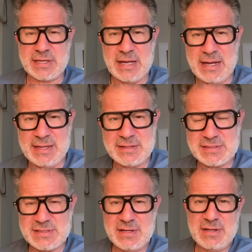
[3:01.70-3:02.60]
the guy
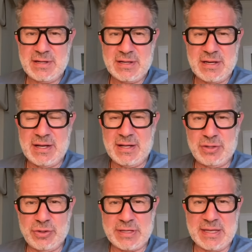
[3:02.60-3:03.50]
that's
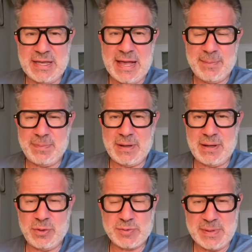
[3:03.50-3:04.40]
looking at,
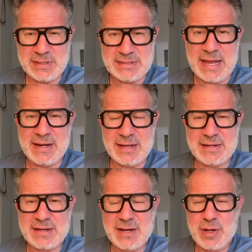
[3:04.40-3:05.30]
who's been
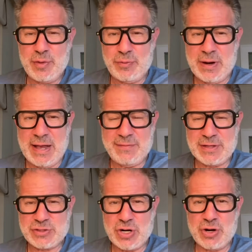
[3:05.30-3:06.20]
indicted for
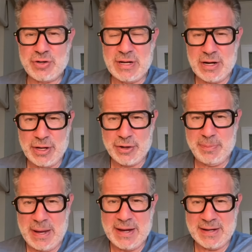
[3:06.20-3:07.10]
having turned on Hunter
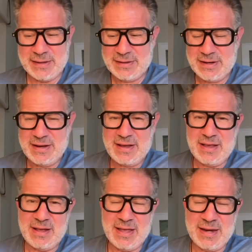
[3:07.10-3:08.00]
Biden,
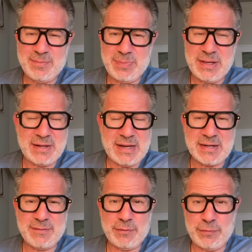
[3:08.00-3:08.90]
and had been and
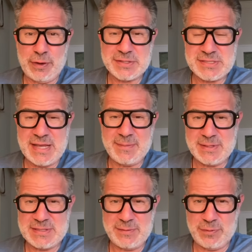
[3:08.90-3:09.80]
given false
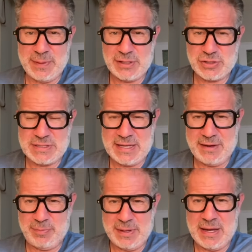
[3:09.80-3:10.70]
statements and information to the
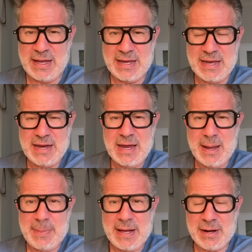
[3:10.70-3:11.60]
FBI
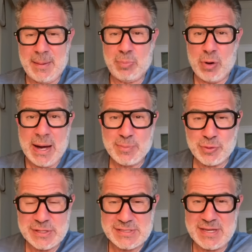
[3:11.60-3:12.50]
about a
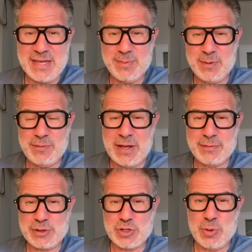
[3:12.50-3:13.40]
bribery scheme
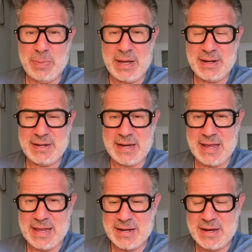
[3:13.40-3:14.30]
involving Joe Biden
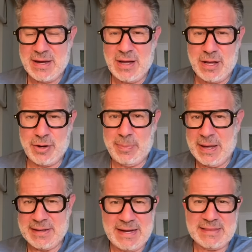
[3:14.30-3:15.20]
and Hunter
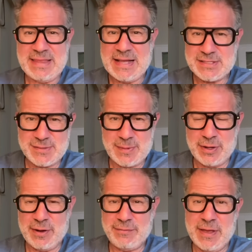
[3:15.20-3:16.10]
Biden. Not that
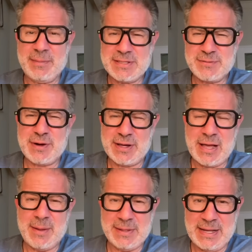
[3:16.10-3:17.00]
Smirnov family. It's a very
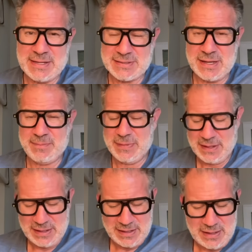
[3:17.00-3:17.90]
common last name.
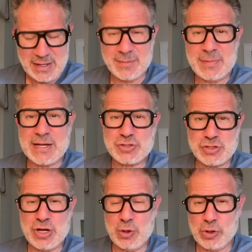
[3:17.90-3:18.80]
I
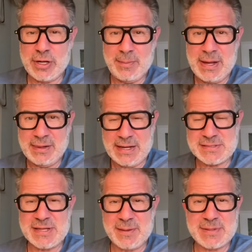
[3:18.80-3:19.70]
should know. Look up my
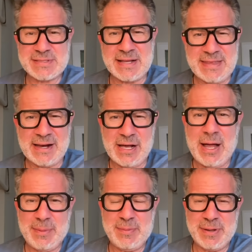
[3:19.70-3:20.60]
last name. It's not that
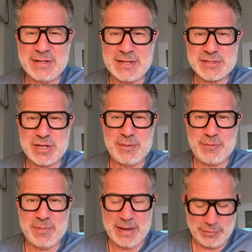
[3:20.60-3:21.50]
common, but it does come
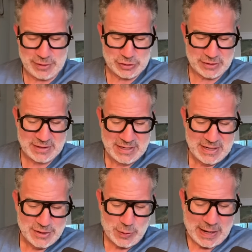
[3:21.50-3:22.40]
from that region.
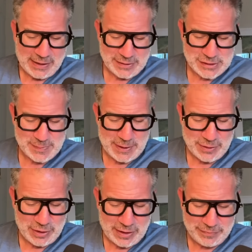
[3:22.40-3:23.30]
So Alex
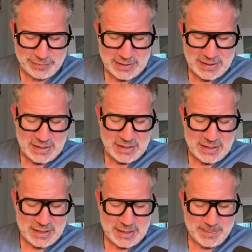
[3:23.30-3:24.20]
Smirnov
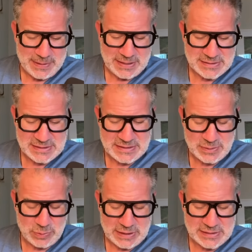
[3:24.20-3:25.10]

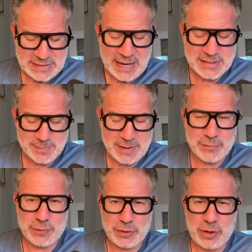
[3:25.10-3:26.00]
has been
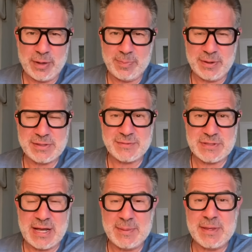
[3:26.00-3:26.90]
for long periods of
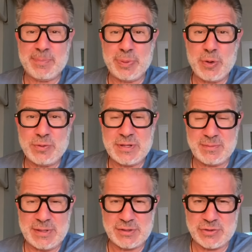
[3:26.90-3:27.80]
time in the Putin
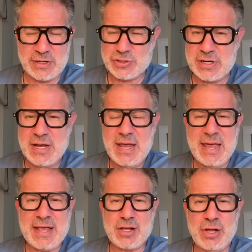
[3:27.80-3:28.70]
administration
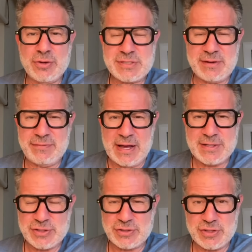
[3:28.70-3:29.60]
a close
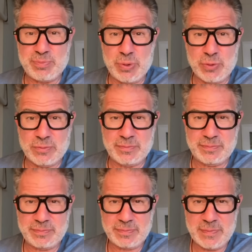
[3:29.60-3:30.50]
advisor to Putin.
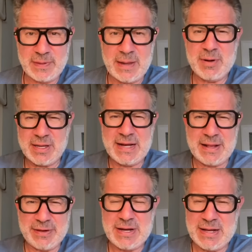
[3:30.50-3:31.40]
I'm going to
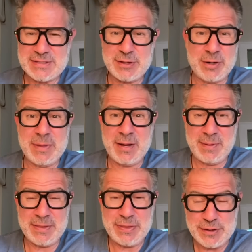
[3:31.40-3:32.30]
connect the dots here in a minute,
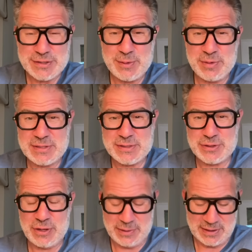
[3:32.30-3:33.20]
but I think you see where this is
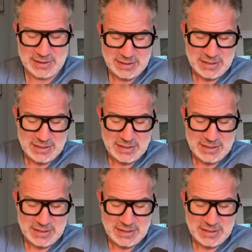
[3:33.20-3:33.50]
going.